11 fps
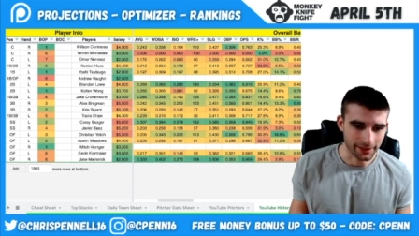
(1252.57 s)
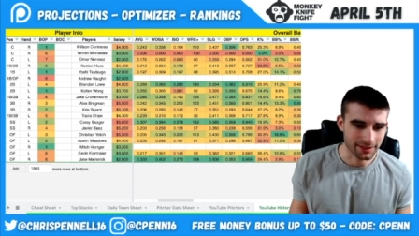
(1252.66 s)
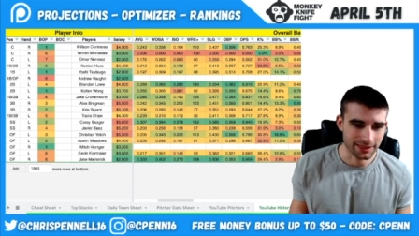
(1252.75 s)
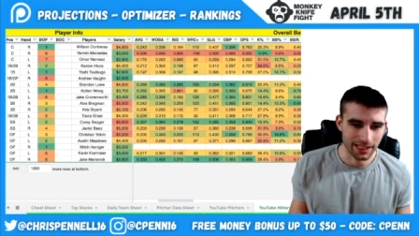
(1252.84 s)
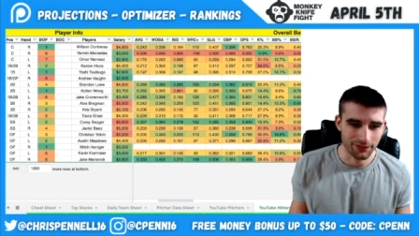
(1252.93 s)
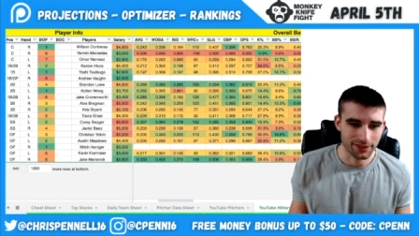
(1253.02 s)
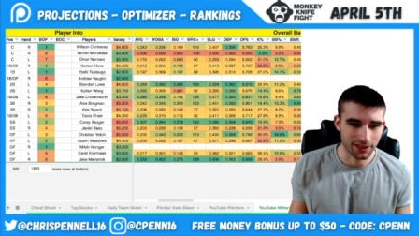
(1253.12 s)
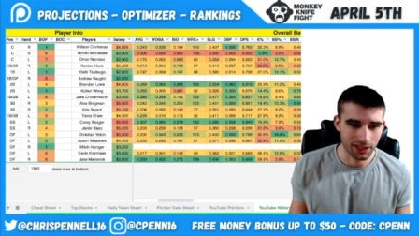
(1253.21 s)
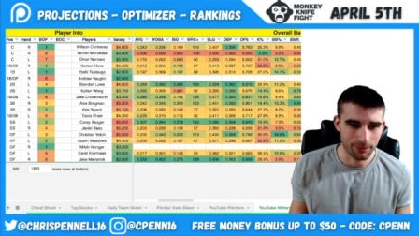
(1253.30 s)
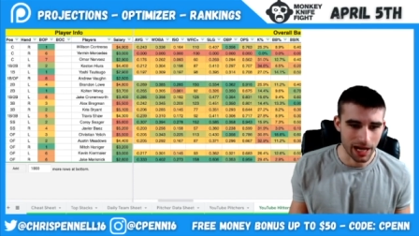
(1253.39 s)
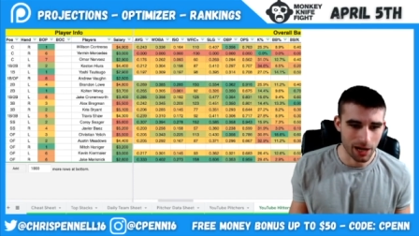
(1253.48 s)
He doesn't have a ton
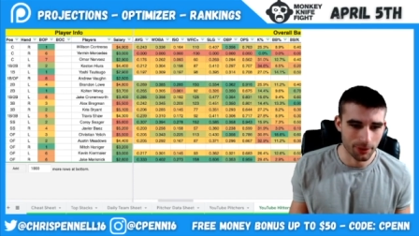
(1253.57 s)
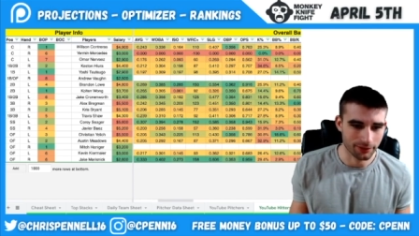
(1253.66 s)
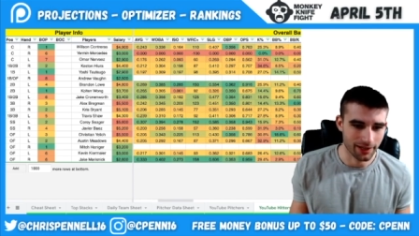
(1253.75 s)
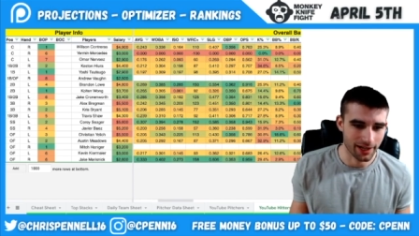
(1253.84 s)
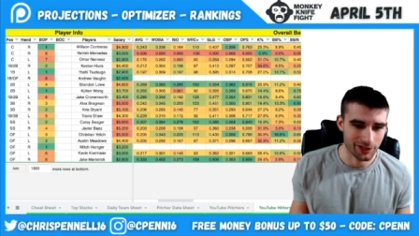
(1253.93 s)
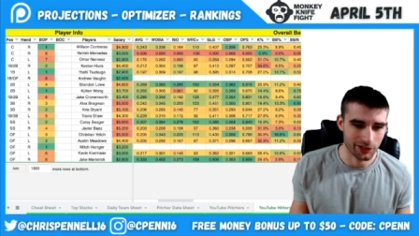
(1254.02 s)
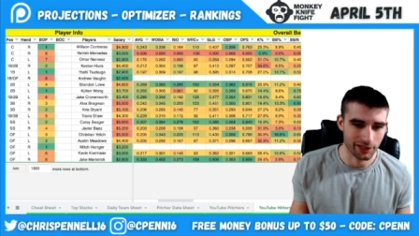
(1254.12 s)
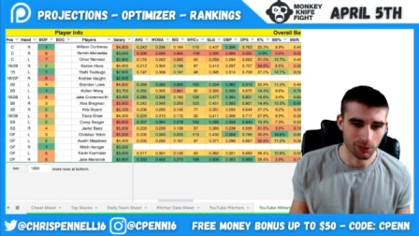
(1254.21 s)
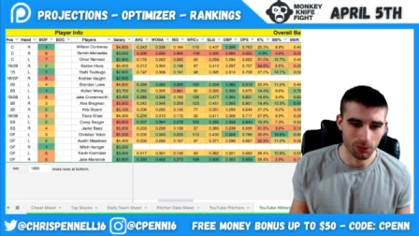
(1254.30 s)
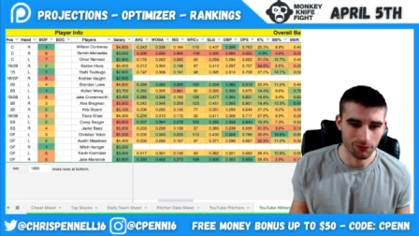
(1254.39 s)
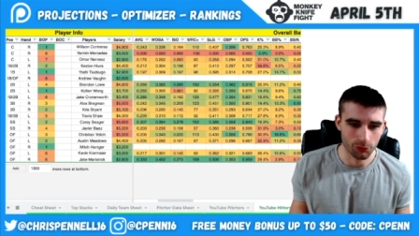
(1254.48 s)
of power. Last year, he had a
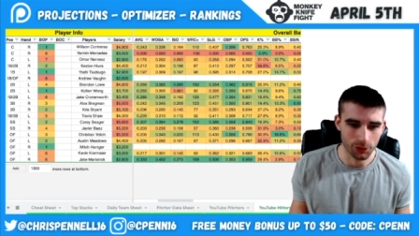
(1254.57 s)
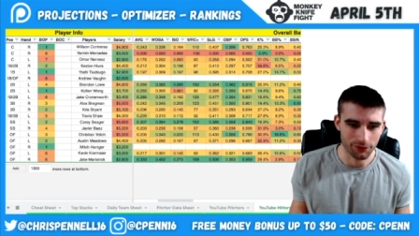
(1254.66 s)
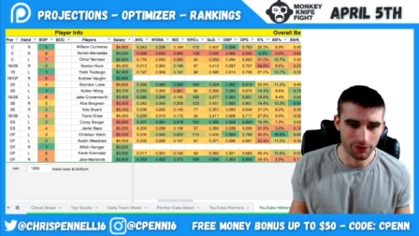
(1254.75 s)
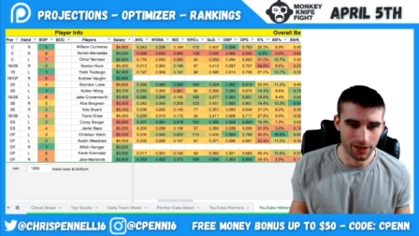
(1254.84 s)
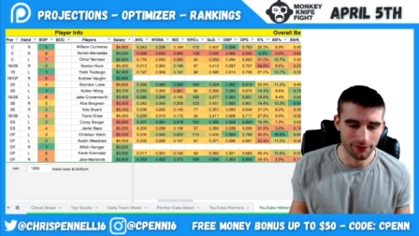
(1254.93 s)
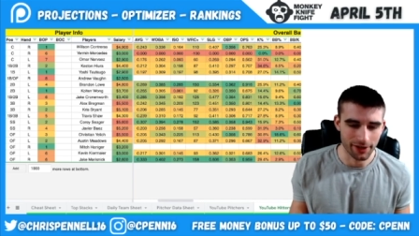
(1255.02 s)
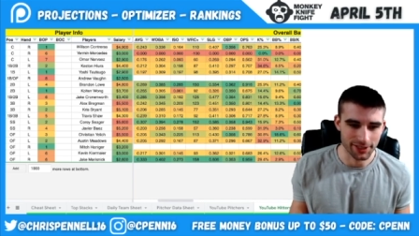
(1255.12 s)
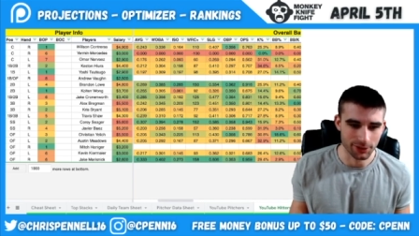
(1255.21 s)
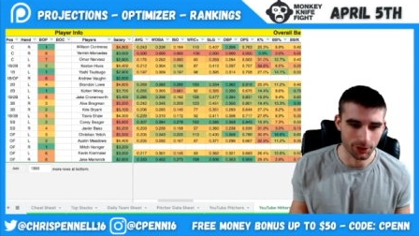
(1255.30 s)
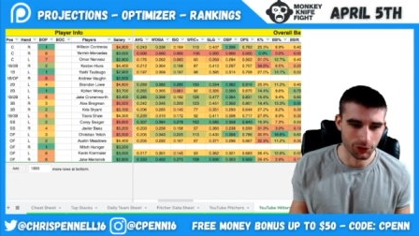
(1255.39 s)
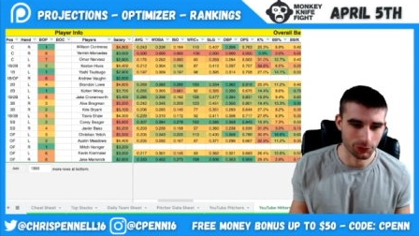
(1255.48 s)
one forty-five I S O
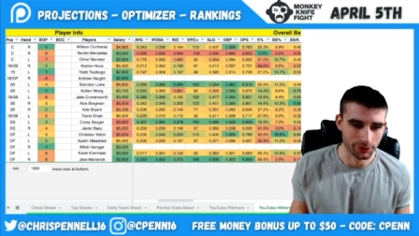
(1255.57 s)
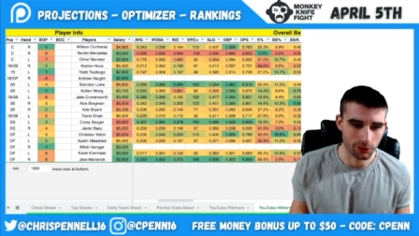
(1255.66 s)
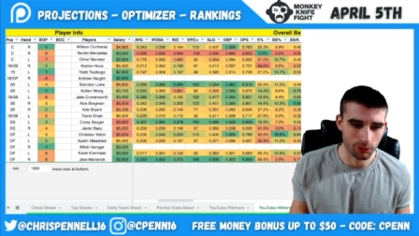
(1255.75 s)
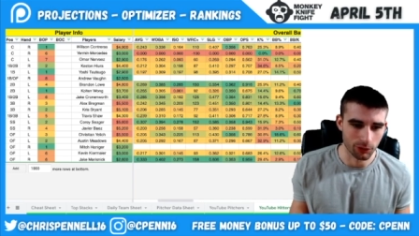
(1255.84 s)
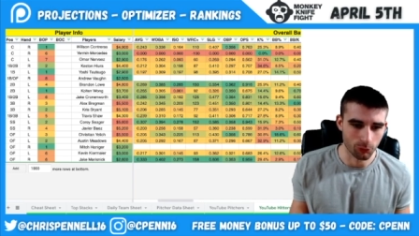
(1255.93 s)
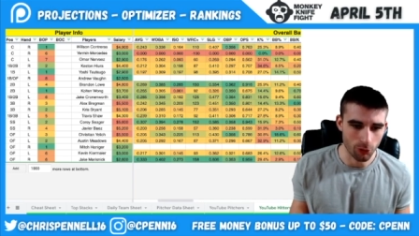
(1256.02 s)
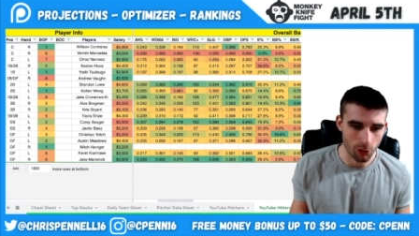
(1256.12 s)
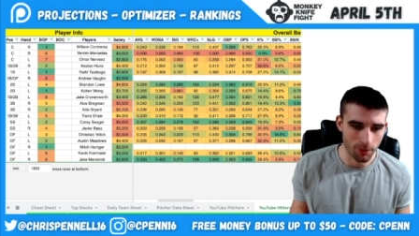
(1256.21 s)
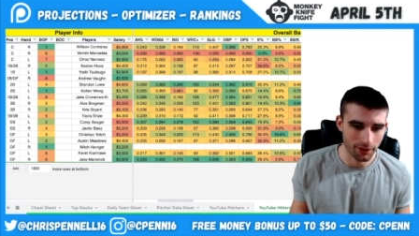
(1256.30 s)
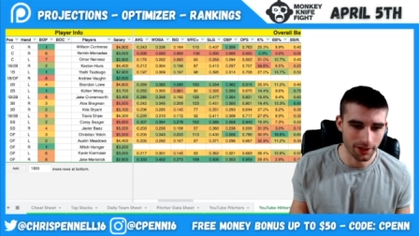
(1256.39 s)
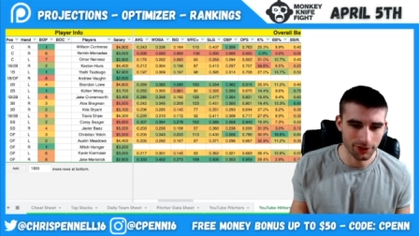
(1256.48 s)
and a three oh one W O
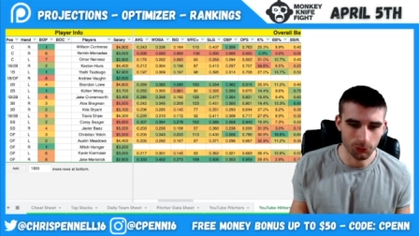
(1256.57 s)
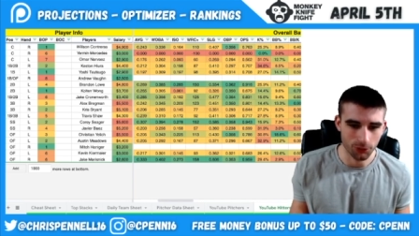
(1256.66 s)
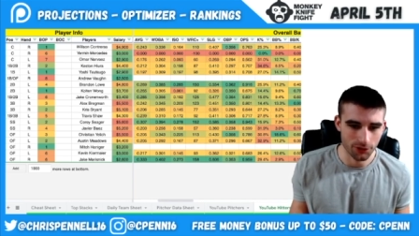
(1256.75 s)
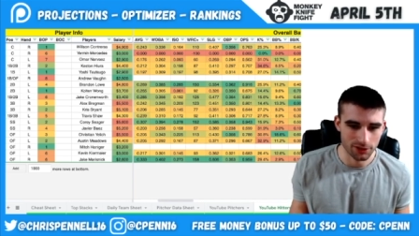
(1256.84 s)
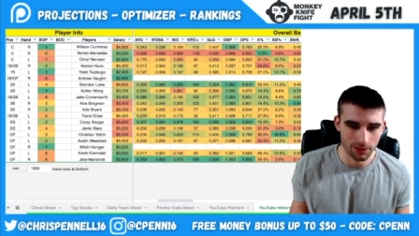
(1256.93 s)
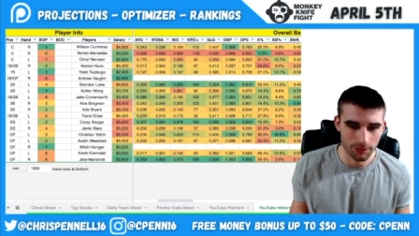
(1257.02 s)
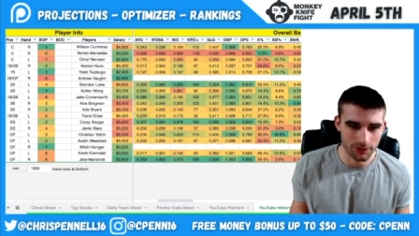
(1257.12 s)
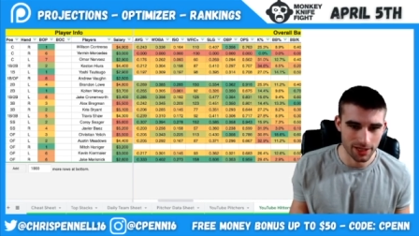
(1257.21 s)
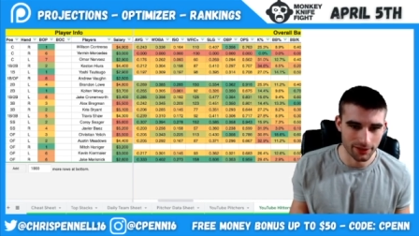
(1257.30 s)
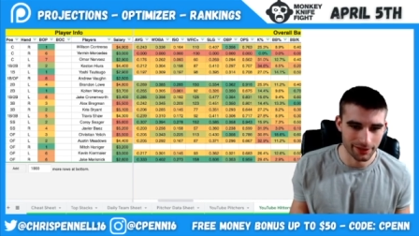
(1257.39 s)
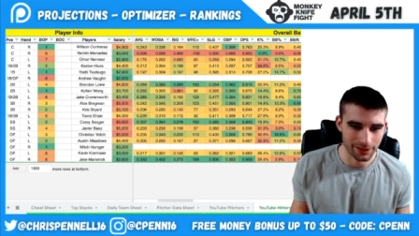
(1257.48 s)
B A, not the worst numbers
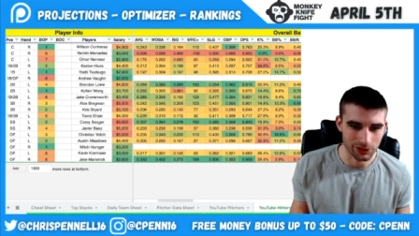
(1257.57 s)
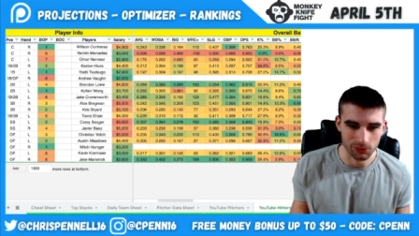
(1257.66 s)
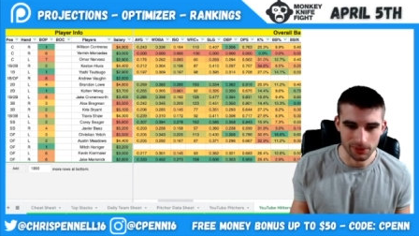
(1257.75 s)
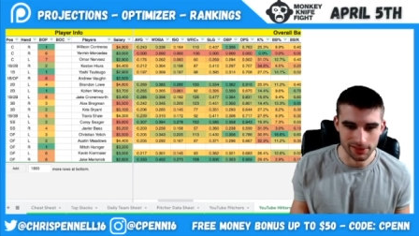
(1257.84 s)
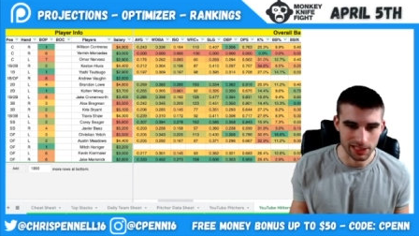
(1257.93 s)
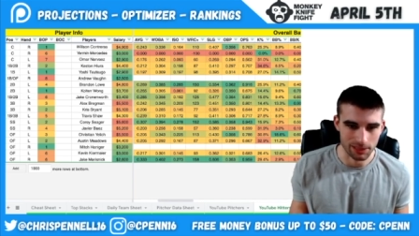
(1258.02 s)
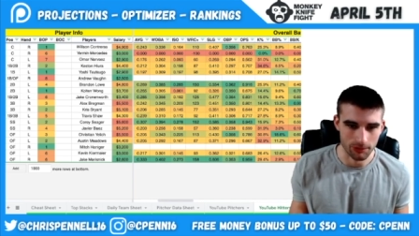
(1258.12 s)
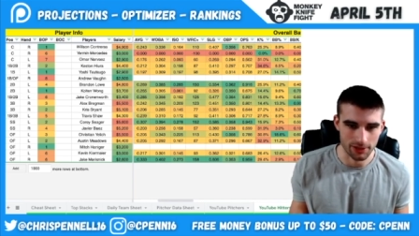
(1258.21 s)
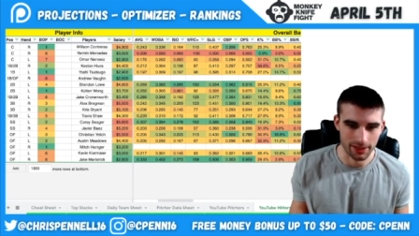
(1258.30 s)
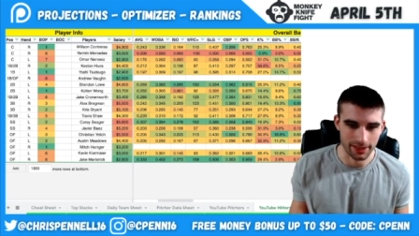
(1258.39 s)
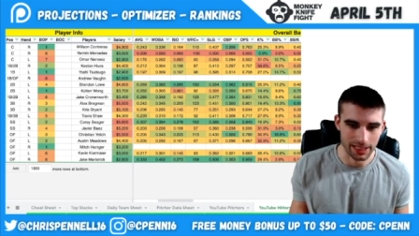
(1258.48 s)
out there, a twenty-six
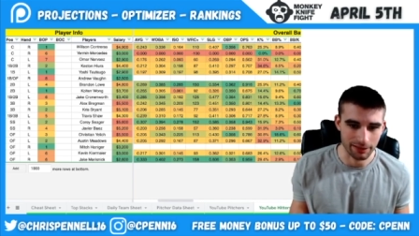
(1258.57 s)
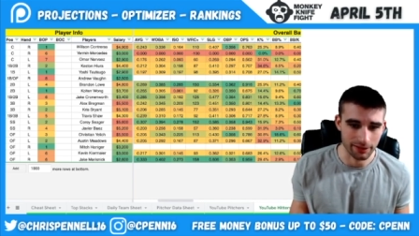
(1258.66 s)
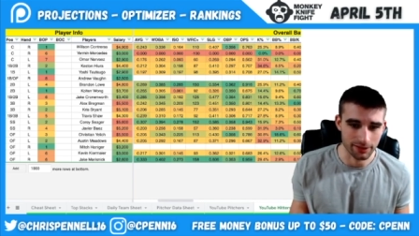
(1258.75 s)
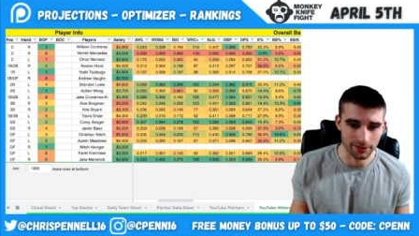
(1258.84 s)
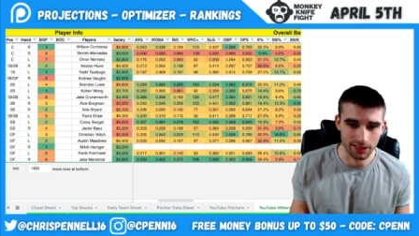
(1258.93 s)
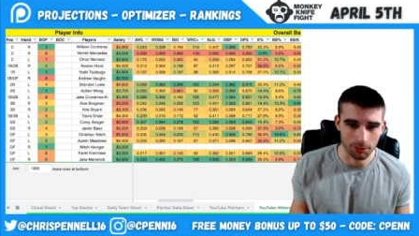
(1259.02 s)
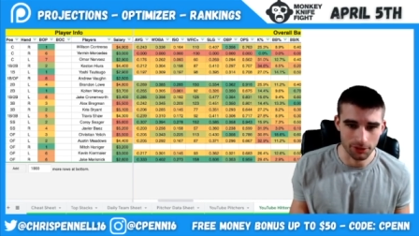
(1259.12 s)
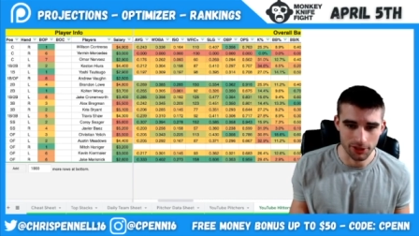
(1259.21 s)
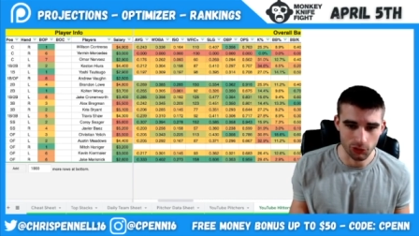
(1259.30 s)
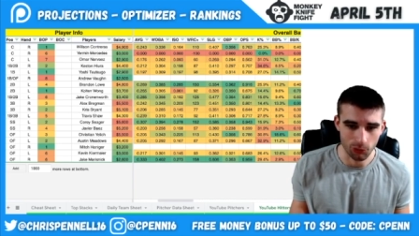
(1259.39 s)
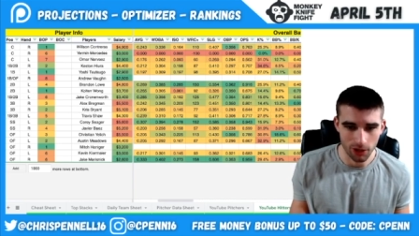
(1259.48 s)
percent carry and a
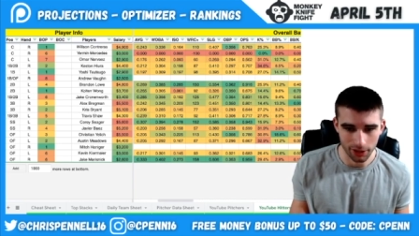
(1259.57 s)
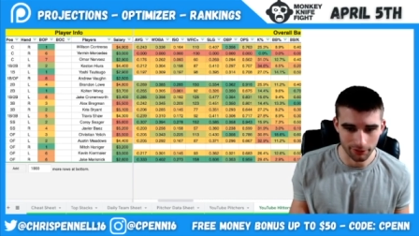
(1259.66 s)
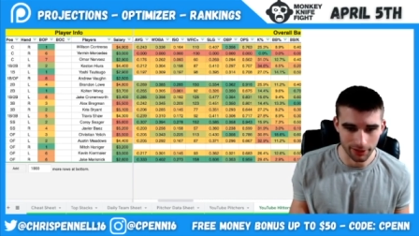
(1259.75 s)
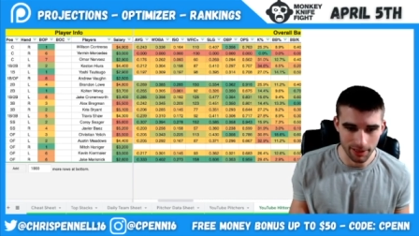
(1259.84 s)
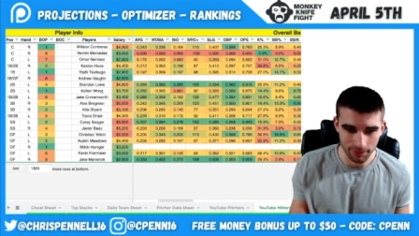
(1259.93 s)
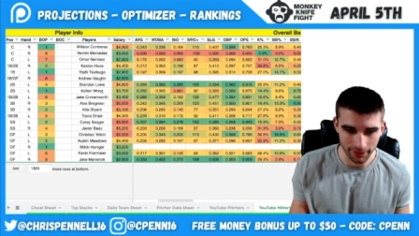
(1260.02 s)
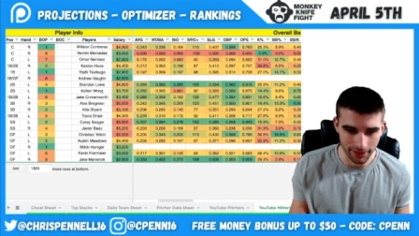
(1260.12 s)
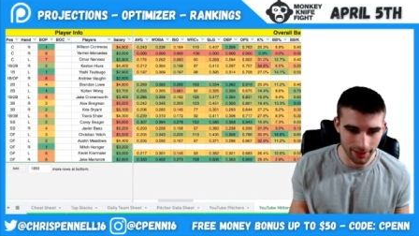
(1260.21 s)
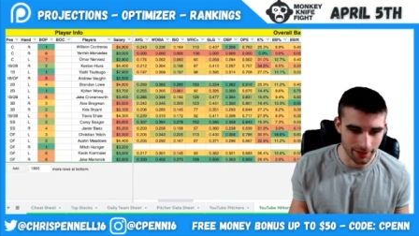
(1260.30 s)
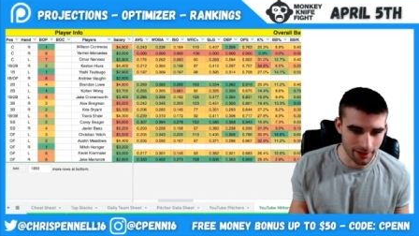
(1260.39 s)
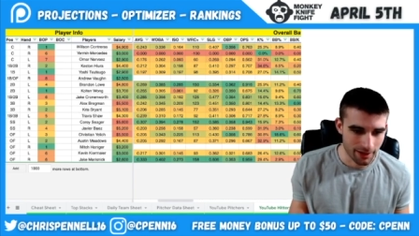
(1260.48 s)
double-digit walk rate, but again,